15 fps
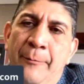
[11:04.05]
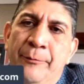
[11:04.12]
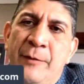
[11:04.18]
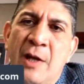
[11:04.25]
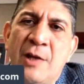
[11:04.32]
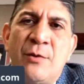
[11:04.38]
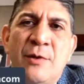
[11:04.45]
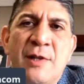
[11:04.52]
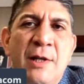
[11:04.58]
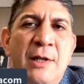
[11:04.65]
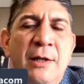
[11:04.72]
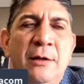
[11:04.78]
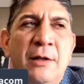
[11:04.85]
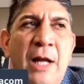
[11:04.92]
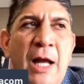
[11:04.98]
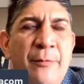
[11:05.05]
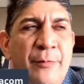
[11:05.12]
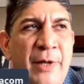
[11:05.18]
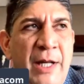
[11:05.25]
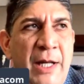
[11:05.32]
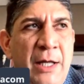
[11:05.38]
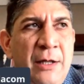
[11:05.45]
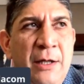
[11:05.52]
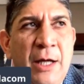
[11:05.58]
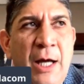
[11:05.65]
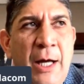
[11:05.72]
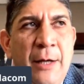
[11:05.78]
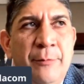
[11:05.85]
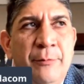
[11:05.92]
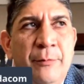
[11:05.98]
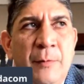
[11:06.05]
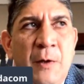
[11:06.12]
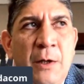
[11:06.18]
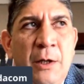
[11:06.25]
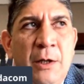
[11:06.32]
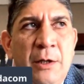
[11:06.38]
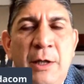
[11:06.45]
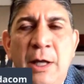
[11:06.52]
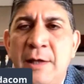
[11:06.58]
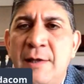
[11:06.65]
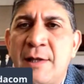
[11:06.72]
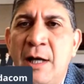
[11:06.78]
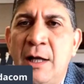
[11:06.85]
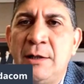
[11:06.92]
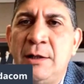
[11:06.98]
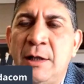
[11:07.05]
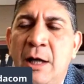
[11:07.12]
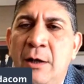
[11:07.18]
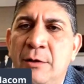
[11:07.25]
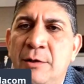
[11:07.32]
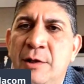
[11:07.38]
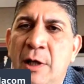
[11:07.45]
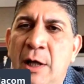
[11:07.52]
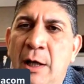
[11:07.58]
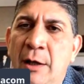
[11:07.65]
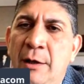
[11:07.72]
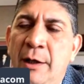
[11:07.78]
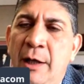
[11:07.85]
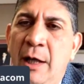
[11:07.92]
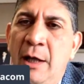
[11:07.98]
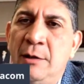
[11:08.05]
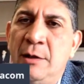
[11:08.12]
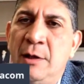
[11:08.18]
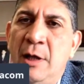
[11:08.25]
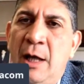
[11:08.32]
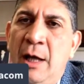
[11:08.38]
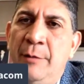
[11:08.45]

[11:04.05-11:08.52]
This was a little company that started out in